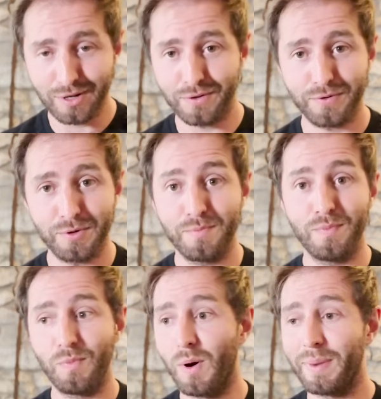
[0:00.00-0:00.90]
look through
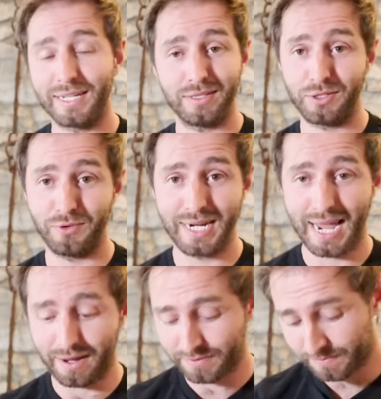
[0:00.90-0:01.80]
what patterns I already
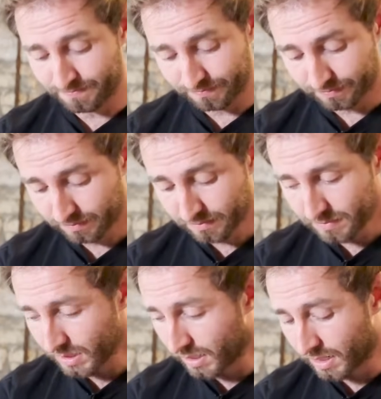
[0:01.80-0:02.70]
have
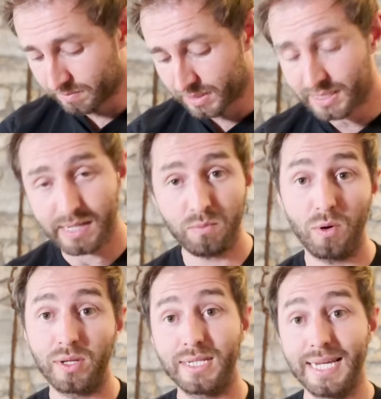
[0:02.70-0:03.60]
to see
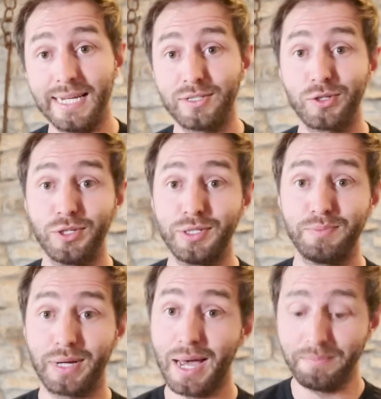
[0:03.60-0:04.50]
what it could
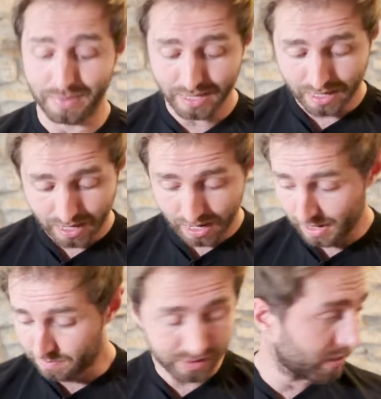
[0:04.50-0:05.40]
become.
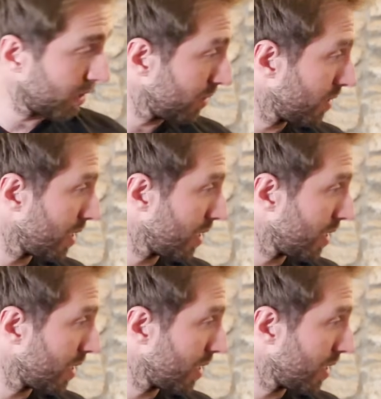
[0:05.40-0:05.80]
So